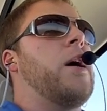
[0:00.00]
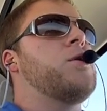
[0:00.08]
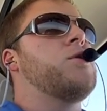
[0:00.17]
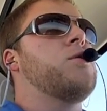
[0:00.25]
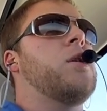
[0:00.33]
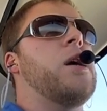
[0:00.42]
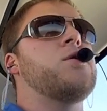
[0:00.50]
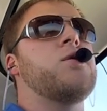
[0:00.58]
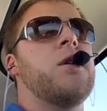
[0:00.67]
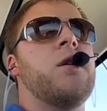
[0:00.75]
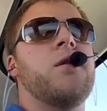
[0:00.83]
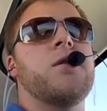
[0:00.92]
As you
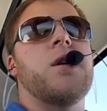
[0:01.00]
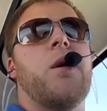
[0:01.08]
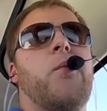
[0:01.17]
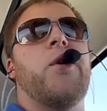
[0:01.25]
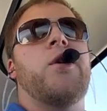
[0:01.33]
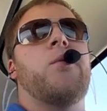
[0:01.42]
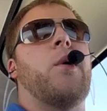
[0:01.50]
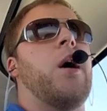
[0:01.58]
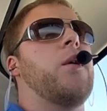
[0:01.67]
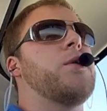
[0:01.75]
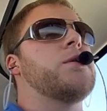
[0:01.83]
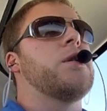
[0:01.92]
get in this airplane, you
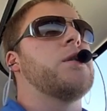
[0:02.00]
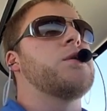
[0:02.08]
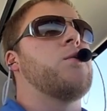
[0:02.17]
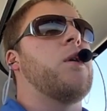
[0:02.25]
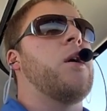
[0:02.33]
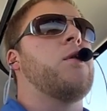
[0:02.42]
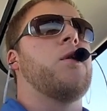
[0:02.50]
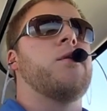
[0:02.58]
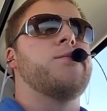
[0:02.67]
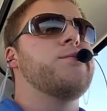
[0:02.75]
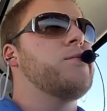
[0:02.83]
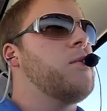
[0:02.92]
pilot the Cirrus around,
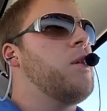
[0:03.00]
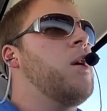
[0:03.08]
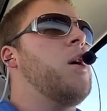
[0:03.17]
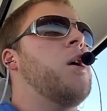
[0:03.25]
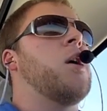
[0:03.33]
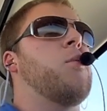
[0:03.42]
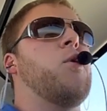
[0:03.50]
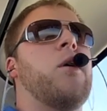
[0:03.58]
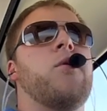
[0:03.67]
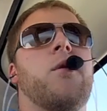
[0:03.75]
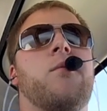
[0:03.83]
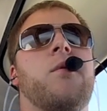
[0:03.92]
or an
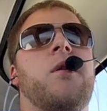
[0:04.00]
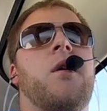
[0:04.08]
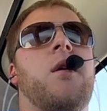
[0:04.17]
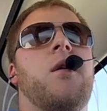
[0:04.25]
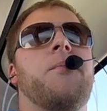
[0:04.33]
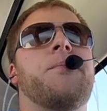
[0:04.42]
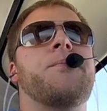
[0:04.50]
airplane with a